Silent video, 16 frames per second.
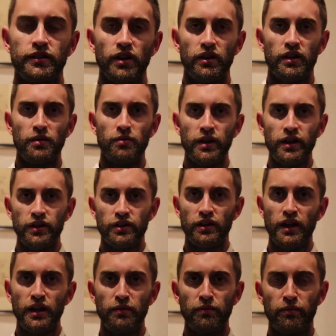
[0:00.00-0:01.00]

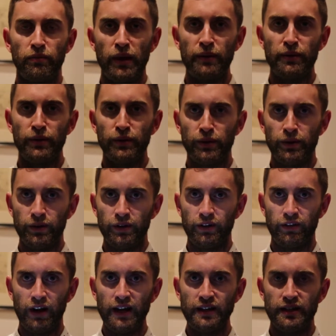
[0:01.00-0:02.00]
documentary people or
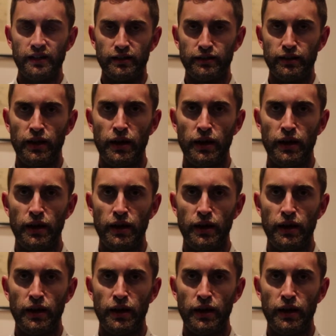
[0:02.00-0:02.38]
narrators.